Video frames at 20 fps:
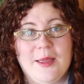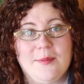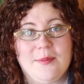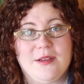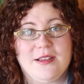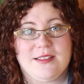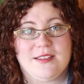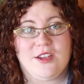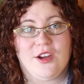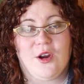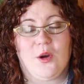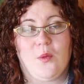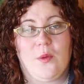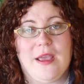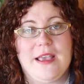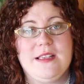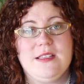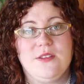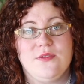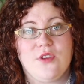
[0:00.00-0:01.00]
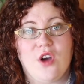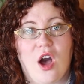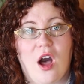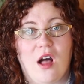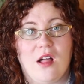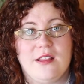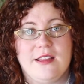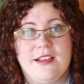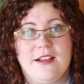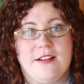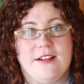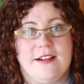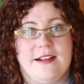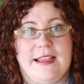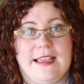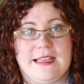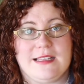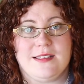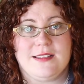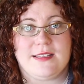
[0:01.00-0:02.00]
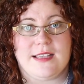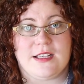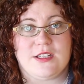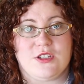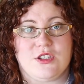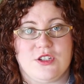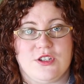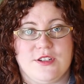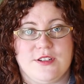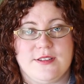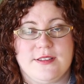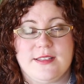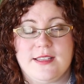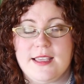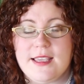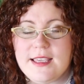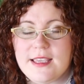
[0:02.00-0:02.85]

because there are ways of calling on our ancestors,